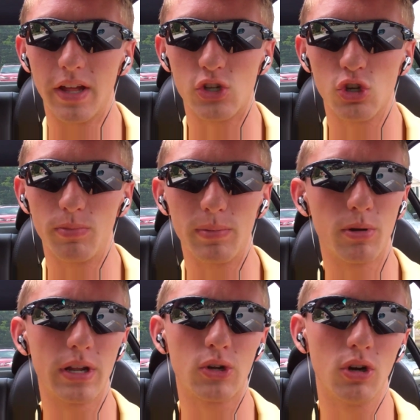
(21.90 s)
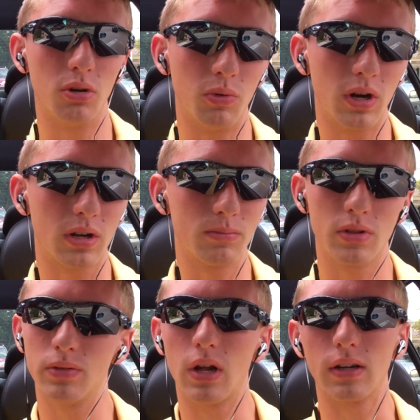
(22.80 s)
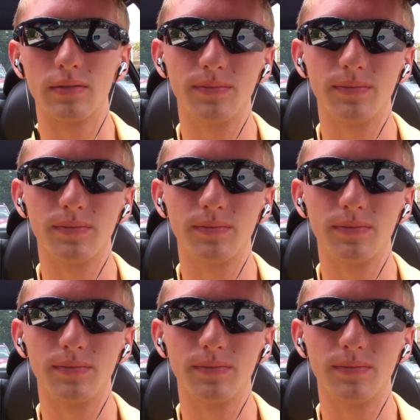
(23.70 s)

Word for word: that should be pretty cool. Welcome to the vlog.